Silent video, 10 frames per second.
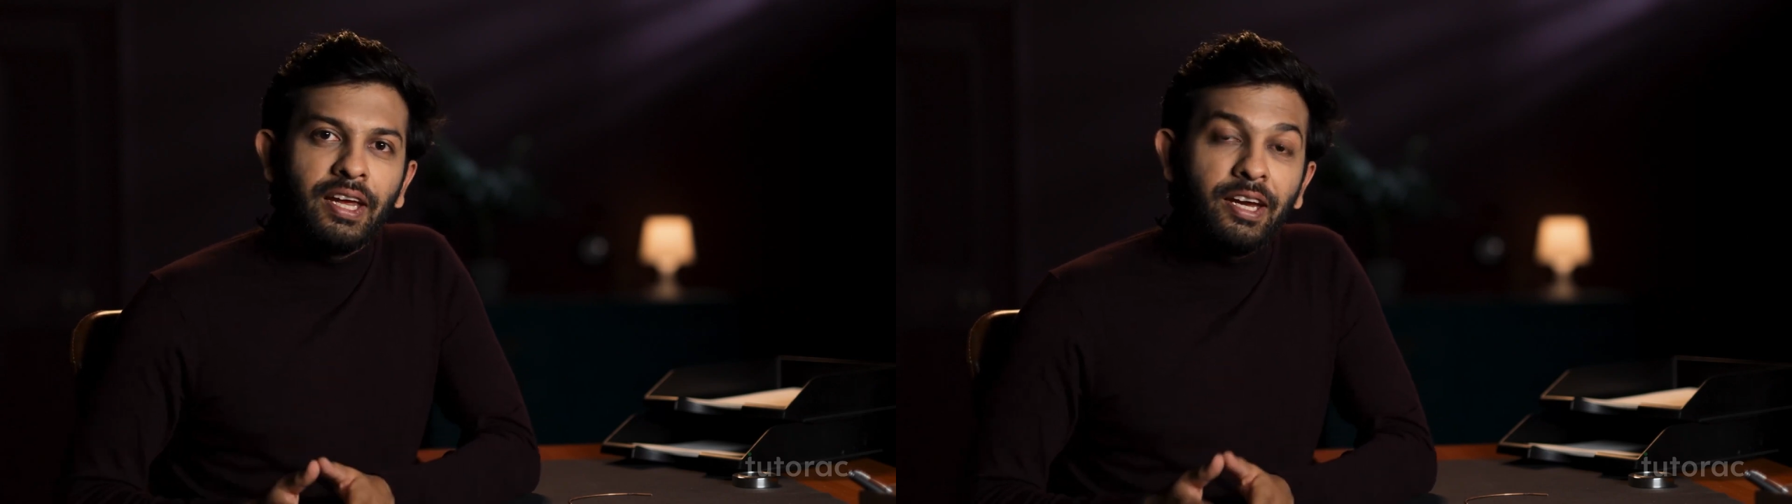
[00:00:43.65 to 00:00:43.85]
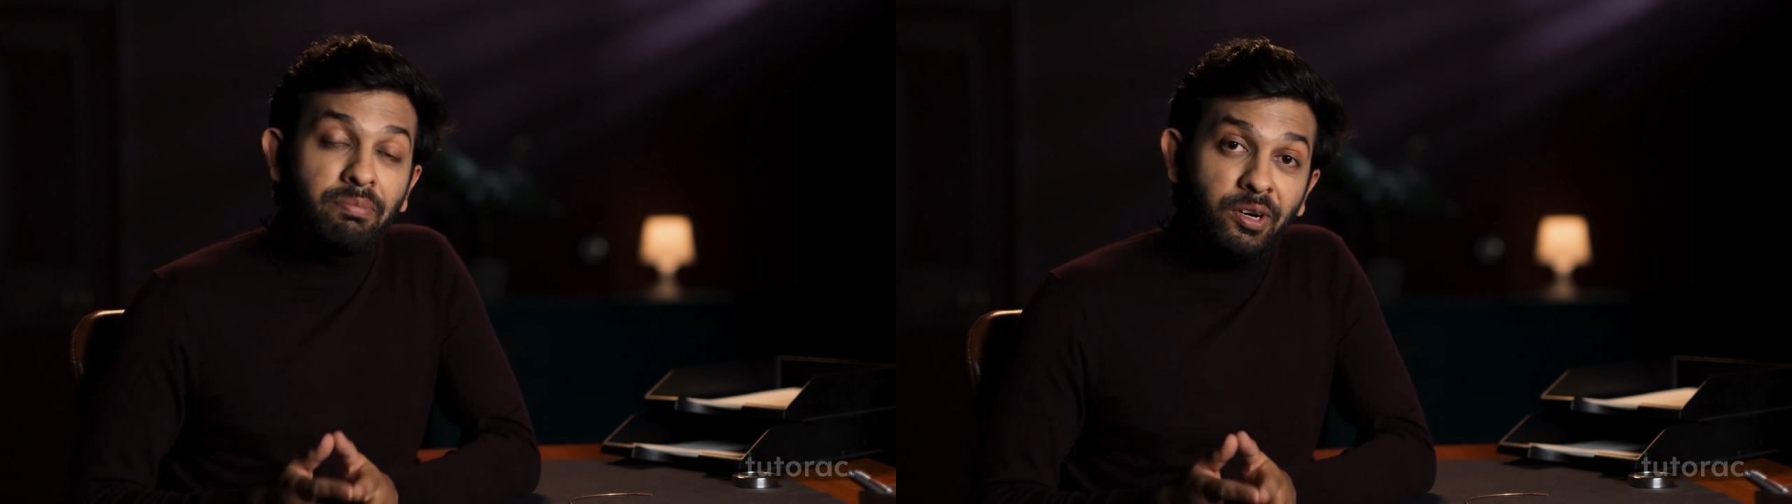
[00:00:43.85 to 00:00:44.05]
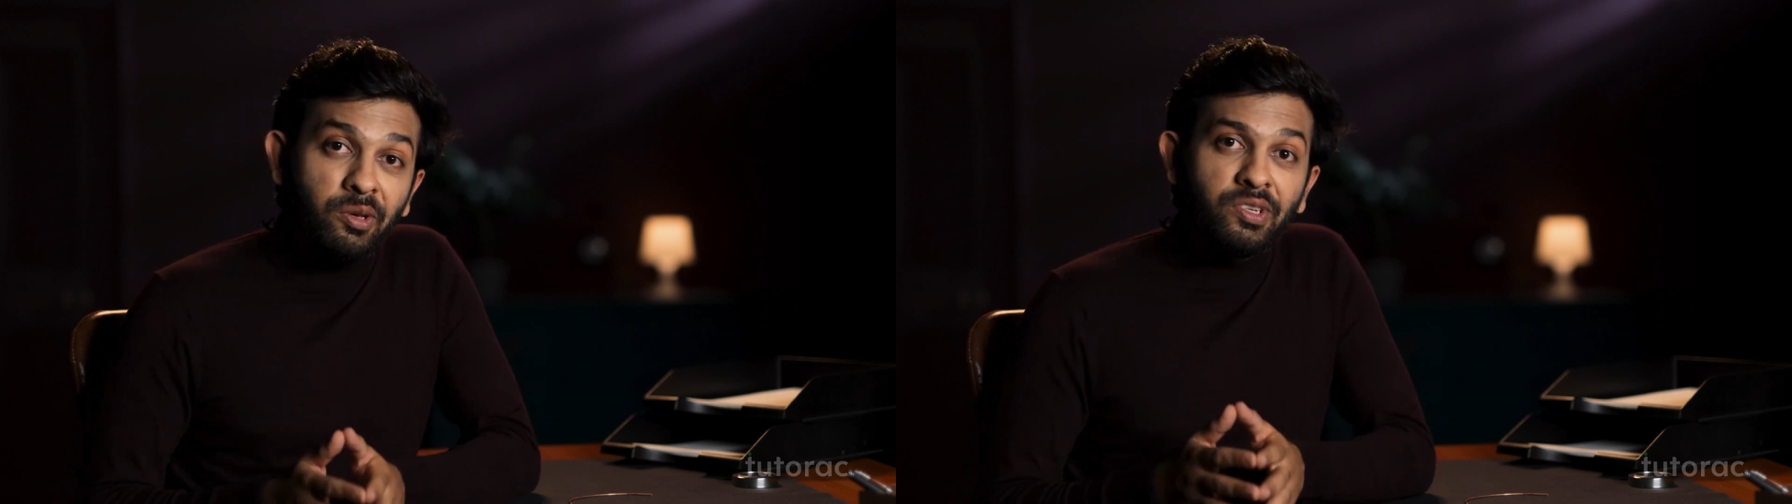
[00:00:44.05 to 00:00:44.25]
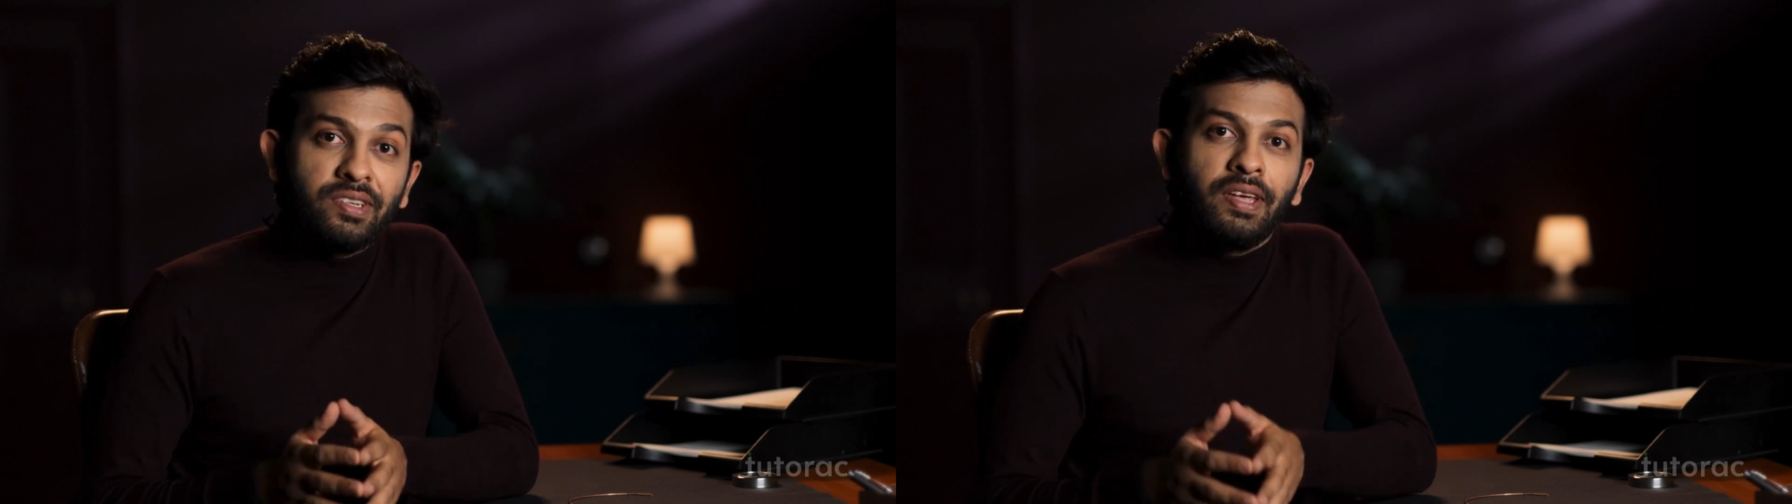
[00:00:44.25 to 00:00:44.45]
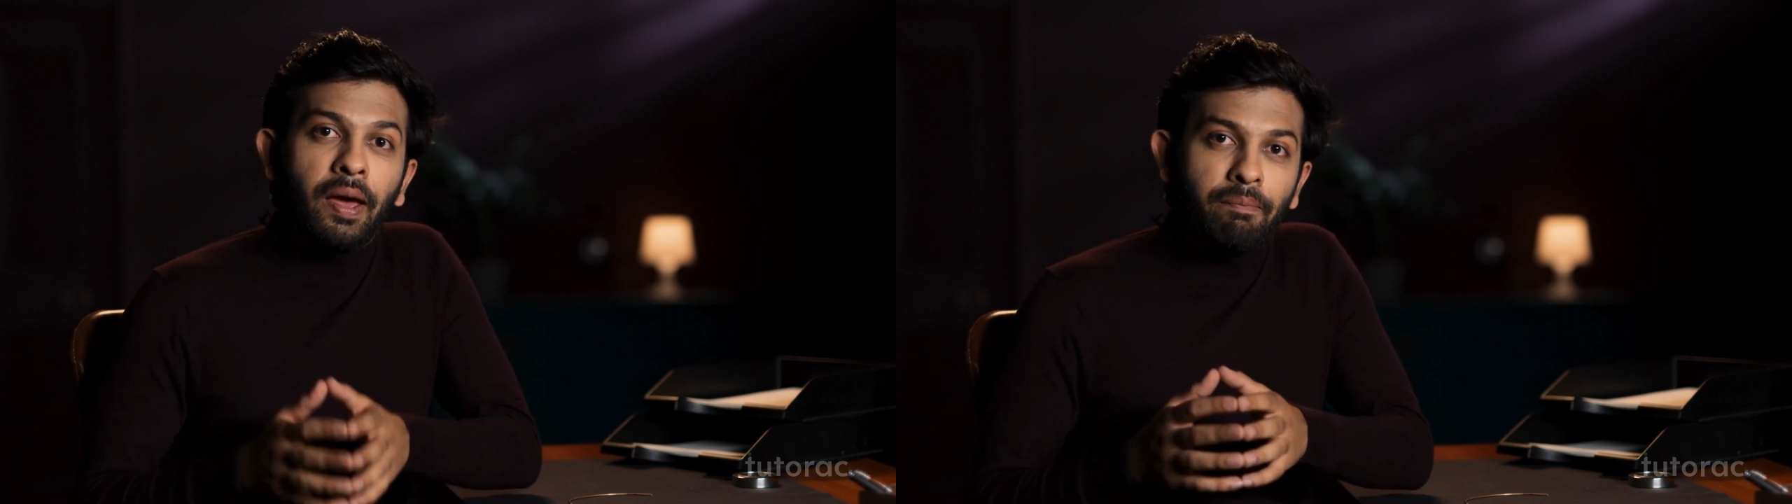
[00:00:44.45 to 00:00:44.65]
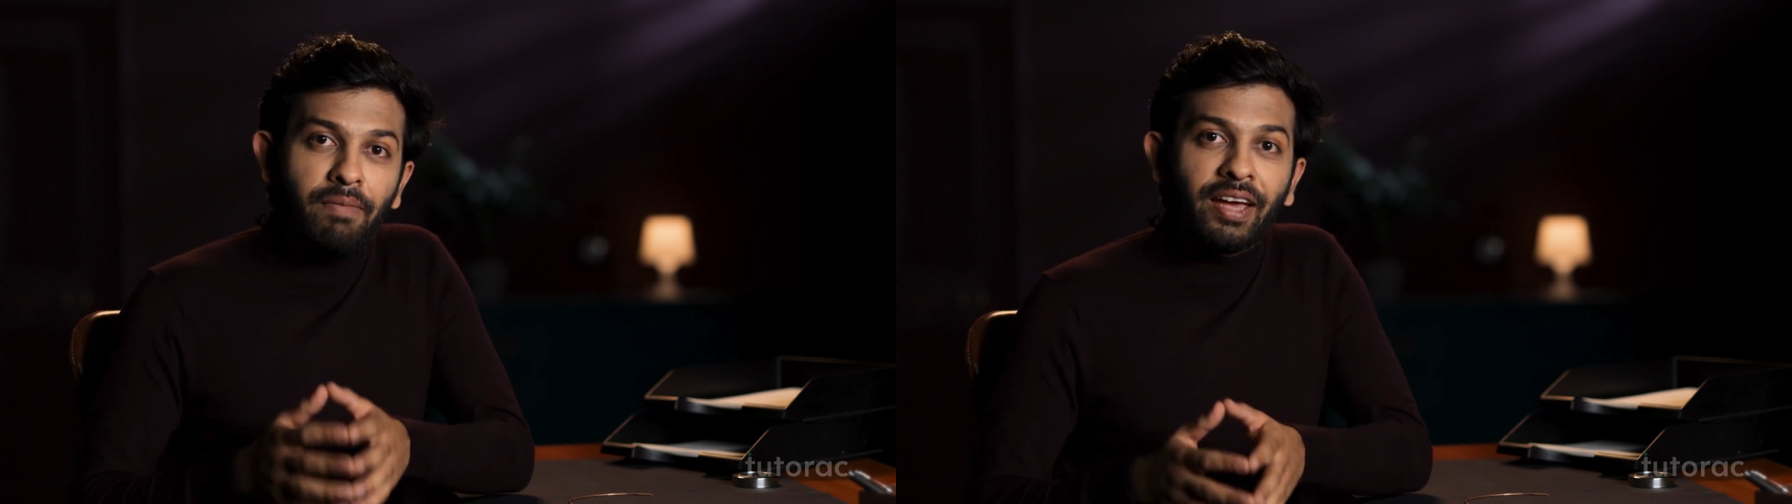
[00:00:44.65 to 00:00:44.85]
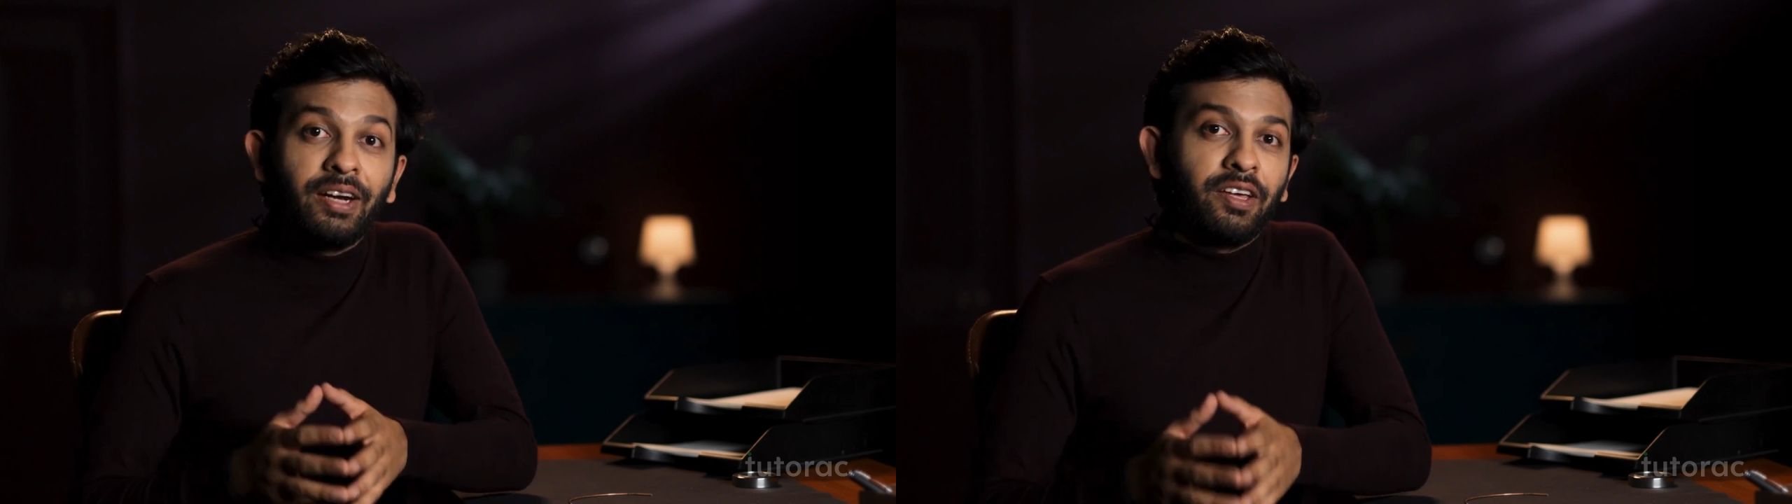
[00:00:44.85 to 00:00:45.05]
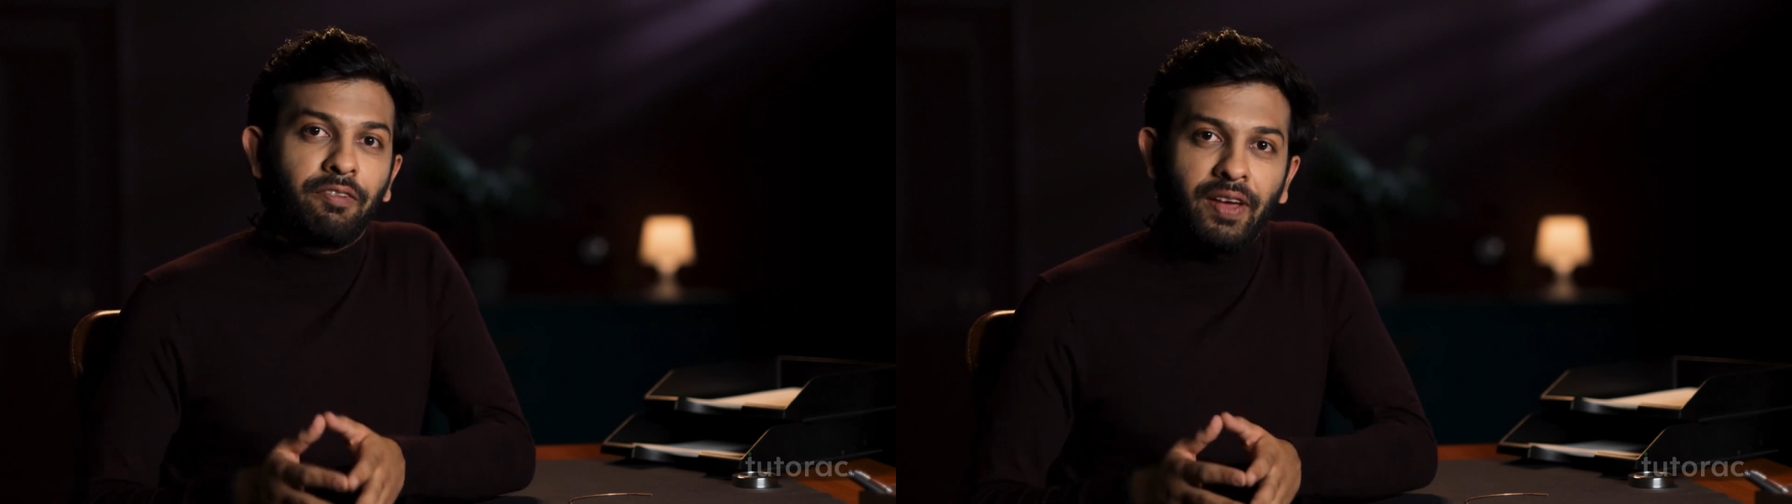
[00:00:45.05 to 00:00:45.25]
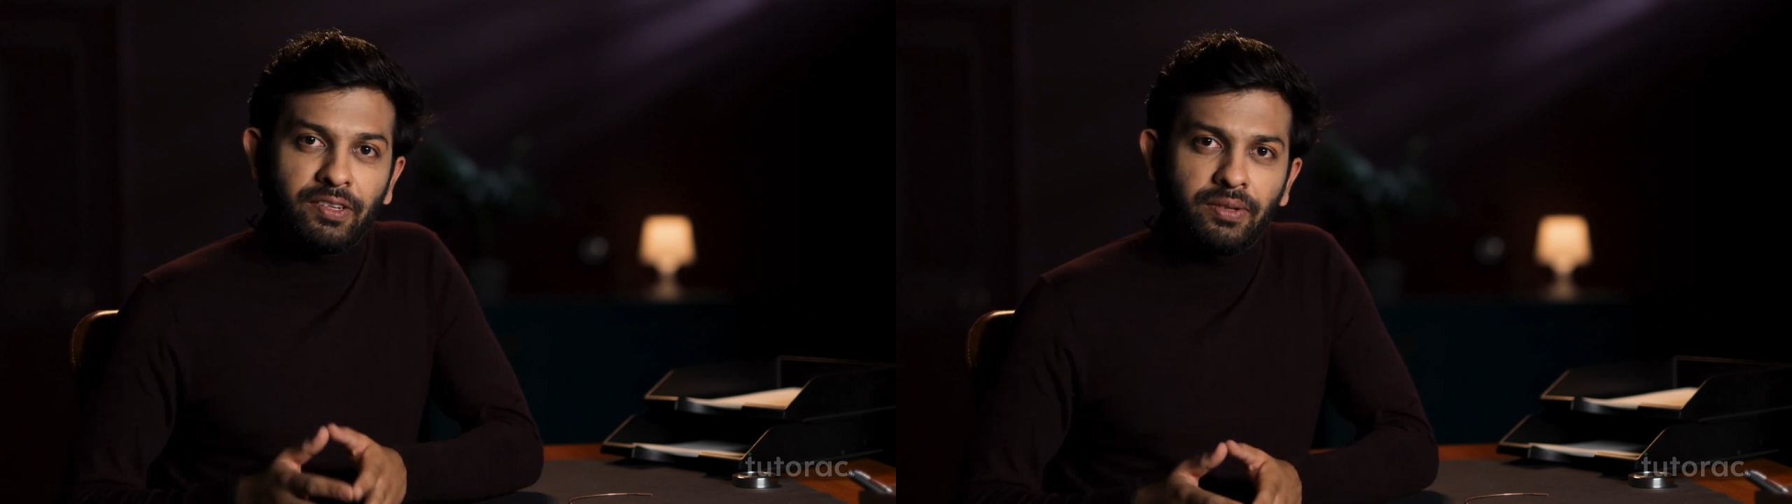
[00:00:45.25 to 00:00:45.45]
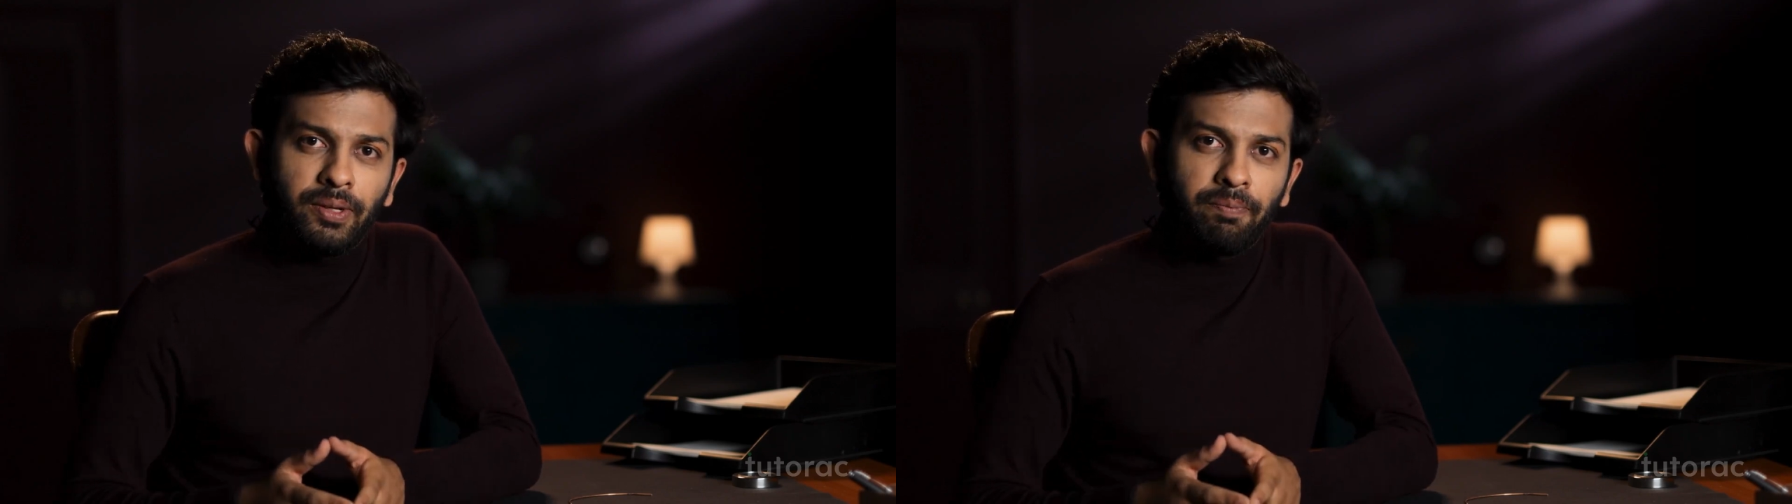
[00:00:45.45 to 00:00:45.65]
it produces magnetic
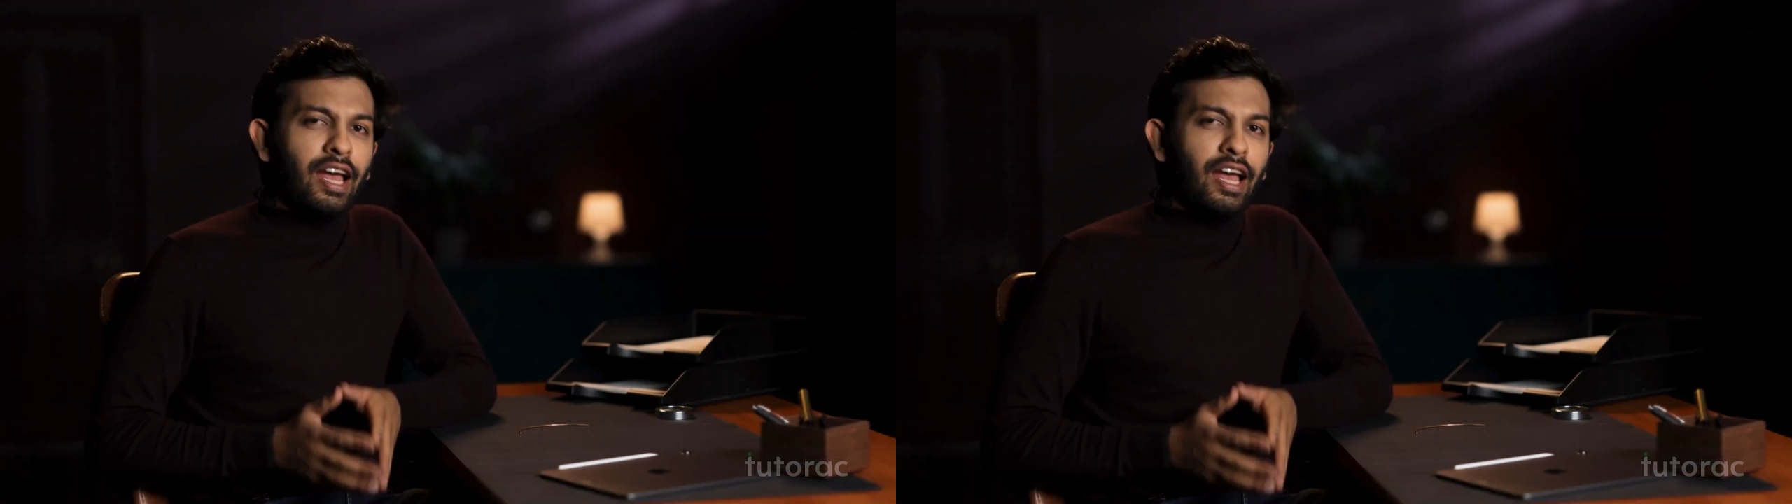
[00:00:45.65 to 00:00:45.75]
effects.